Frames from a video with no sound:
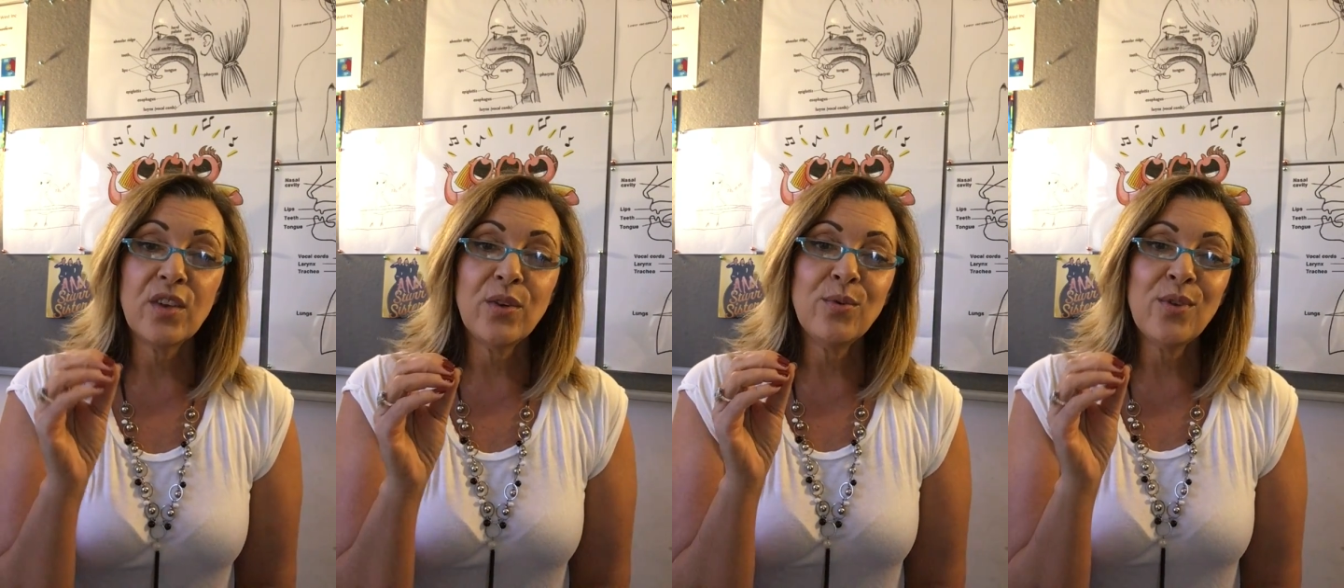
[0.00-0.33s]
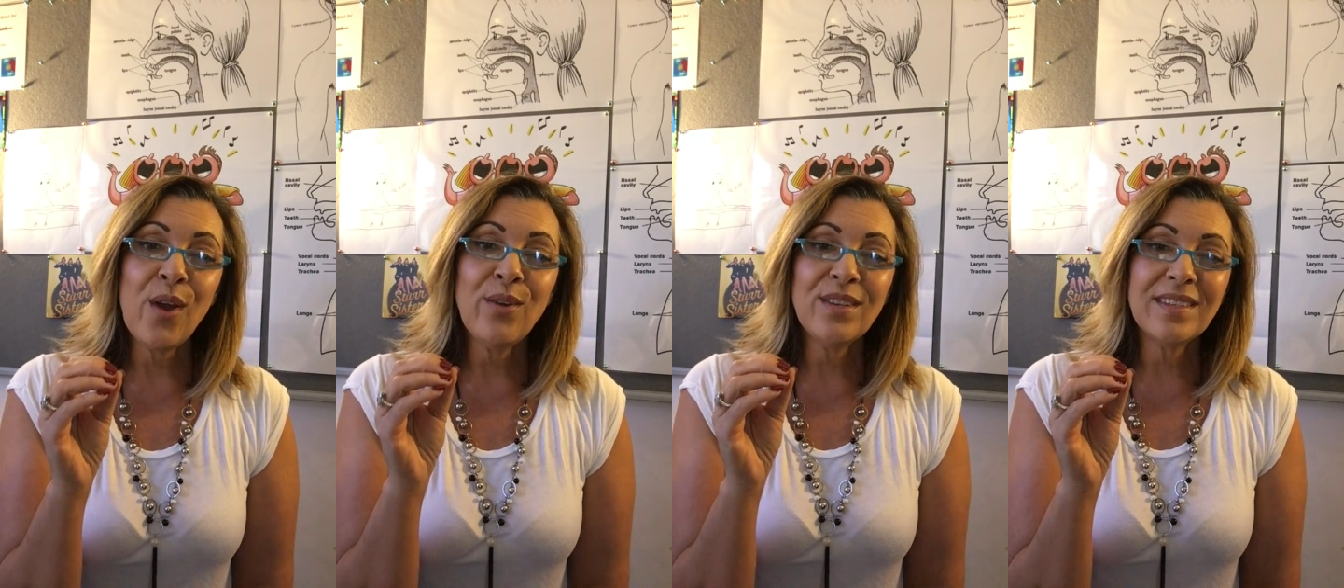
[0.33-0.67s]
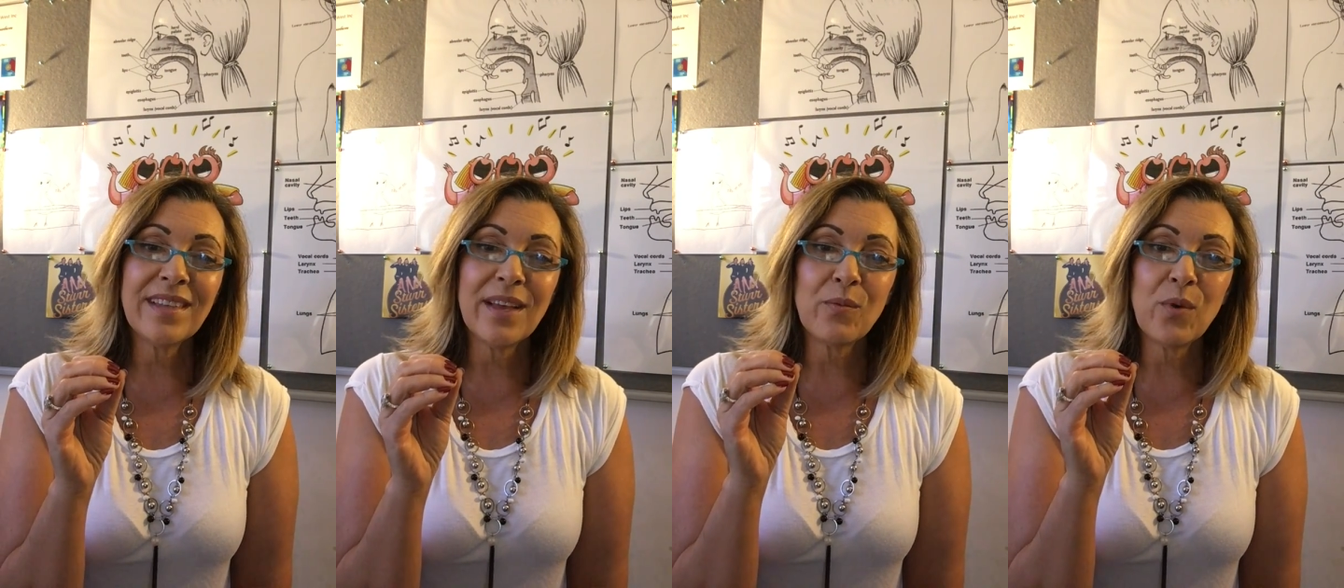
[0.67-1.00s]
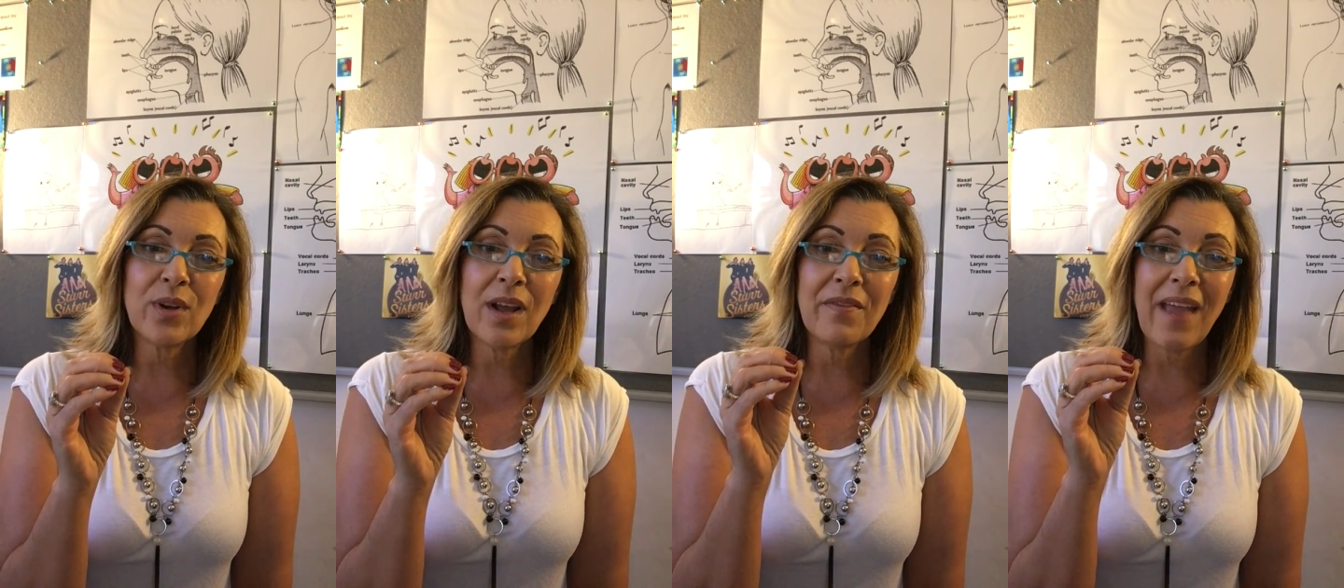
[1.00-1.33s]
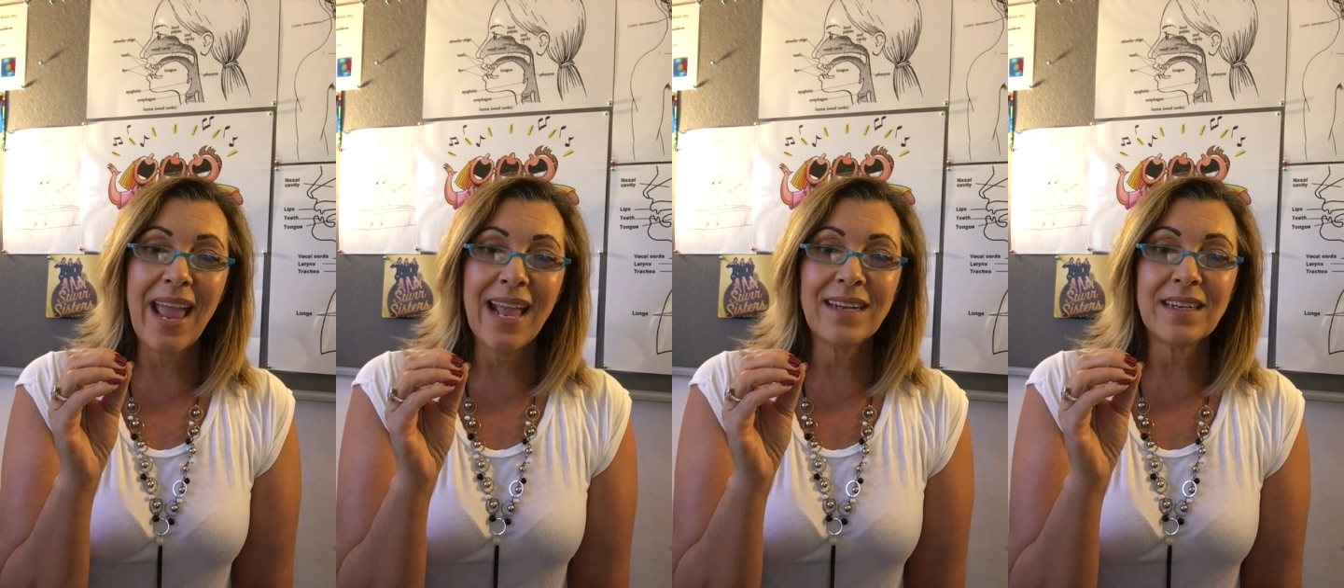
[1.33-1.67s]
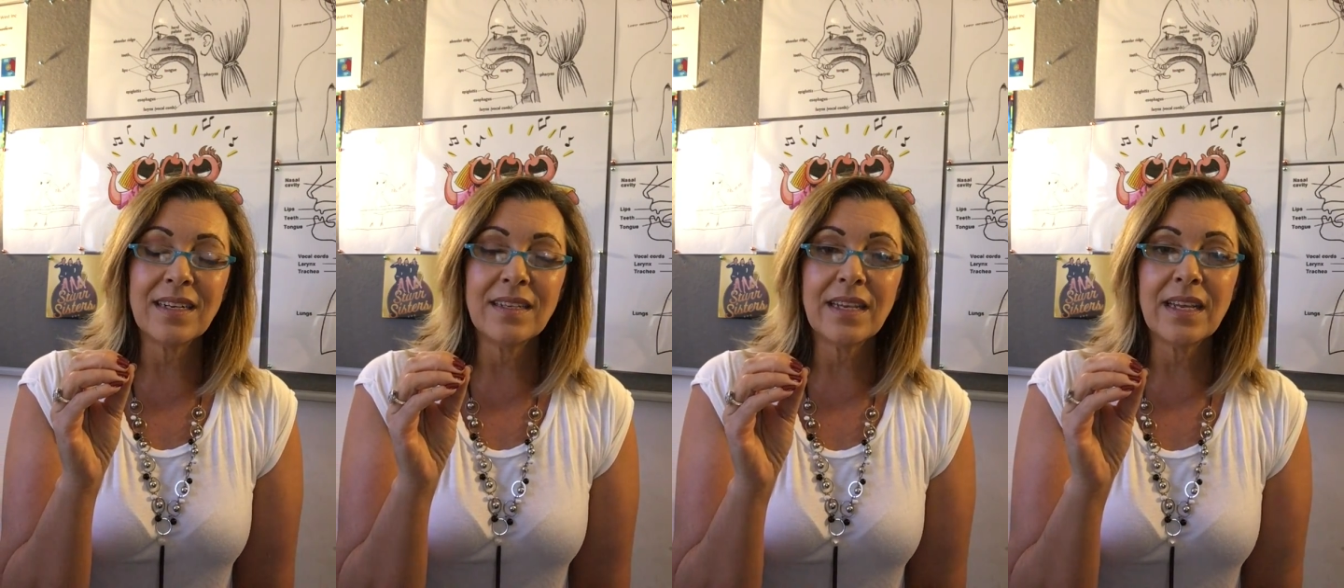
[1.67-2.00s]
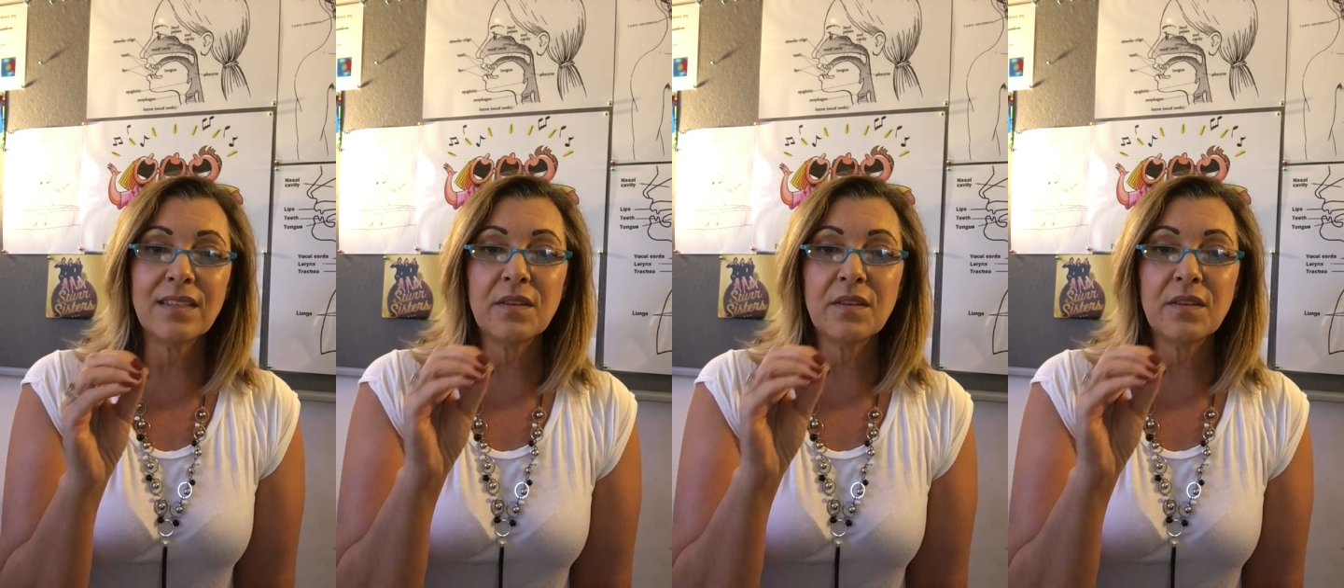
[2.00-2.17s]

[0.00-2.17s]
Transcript: you'll notice that what I've added is